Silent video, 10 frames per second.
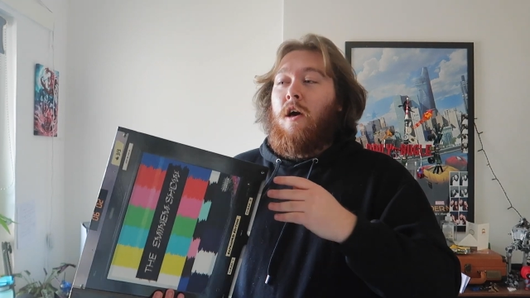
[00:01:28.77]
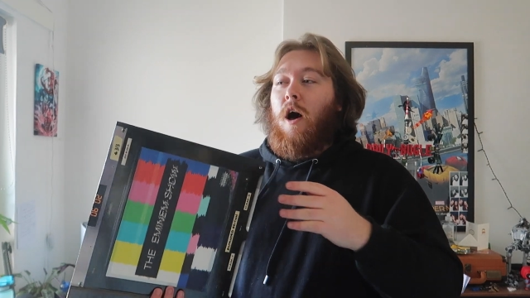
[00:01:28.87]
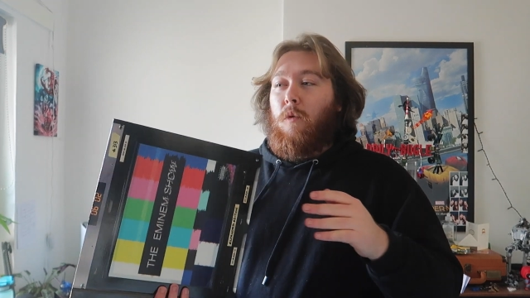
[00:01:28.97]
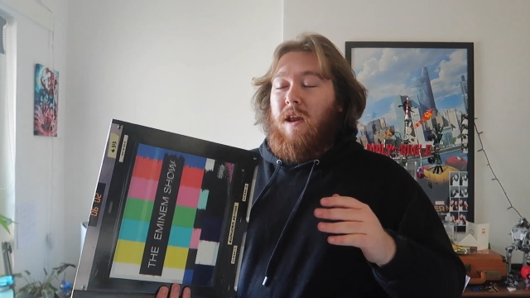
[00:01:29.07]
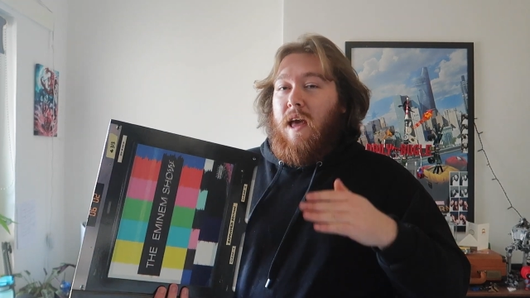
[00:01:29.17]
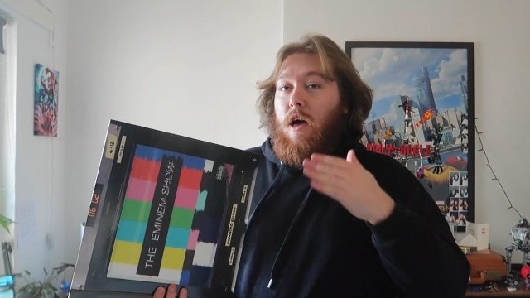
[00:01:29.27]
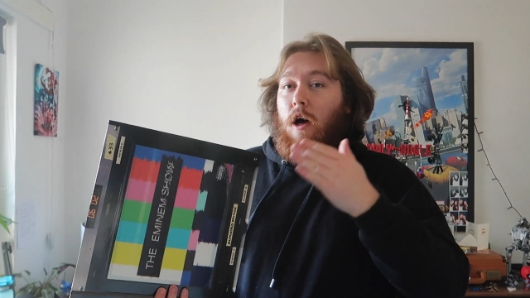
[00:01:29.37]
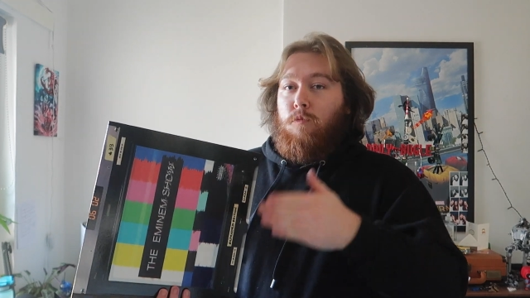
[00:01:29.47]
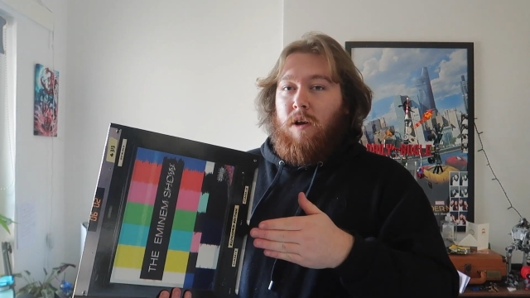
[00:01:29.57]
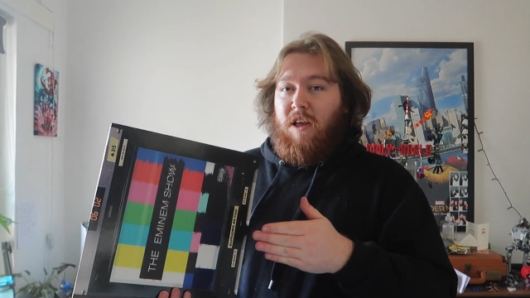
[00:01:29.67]
I want to hear
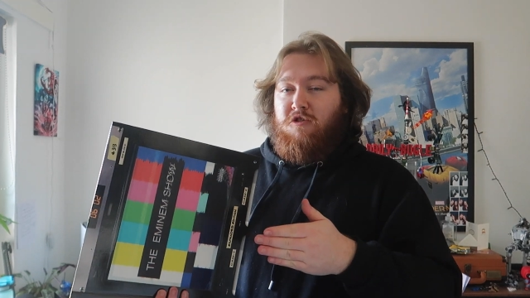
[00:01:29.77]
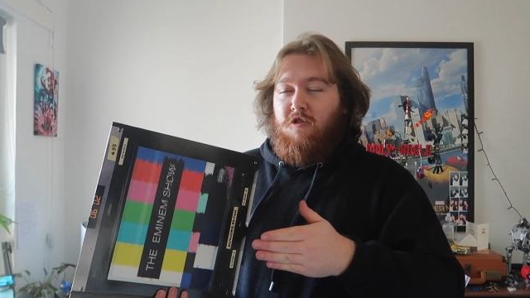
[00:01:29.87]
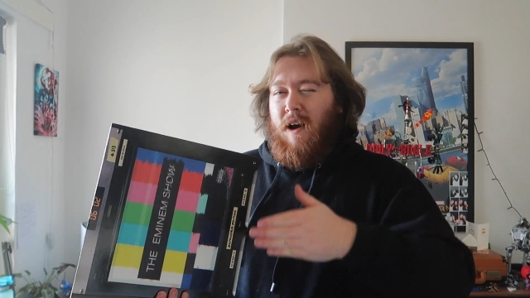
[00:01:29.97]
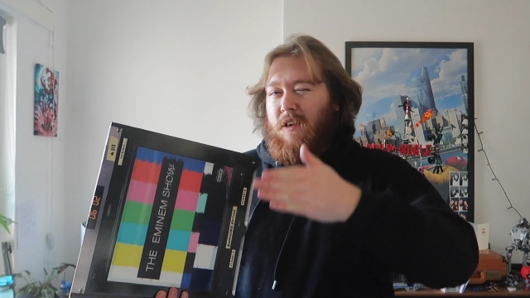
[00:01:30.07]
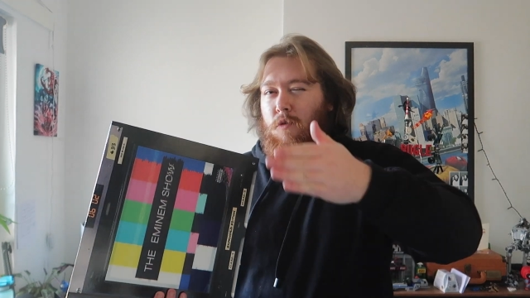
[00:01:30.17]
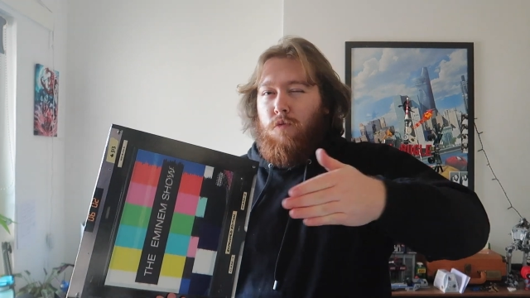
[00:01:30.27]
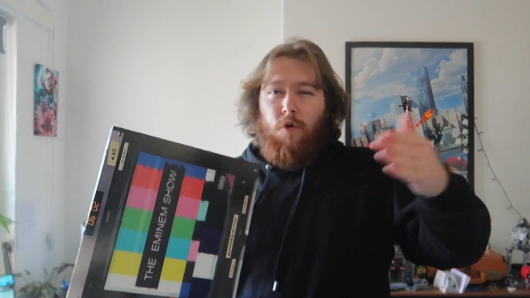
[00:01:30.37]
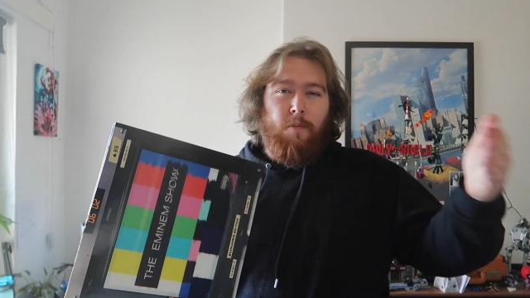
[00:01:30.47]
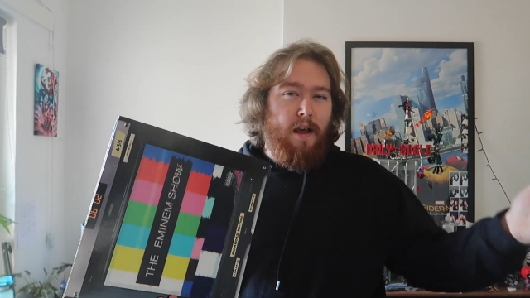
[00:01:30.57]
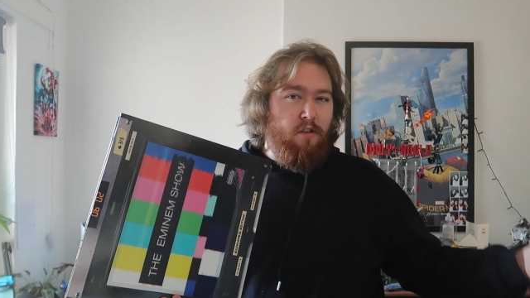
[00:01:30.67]
unreleased tracks
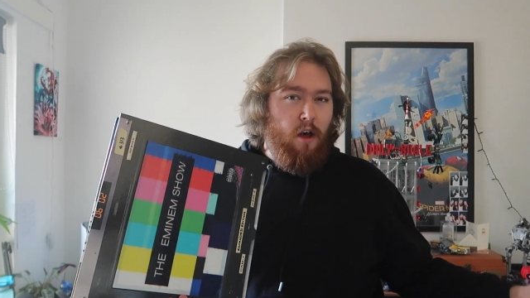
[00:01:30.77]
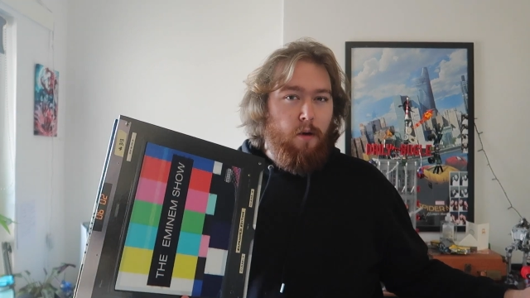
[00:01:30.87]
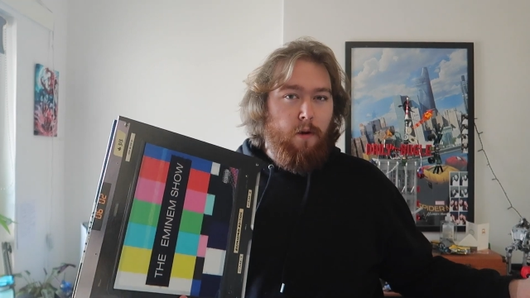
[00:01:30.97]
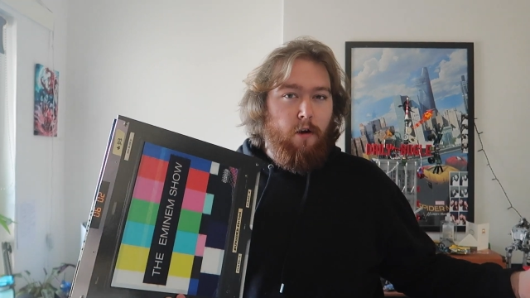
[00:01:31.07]
from that time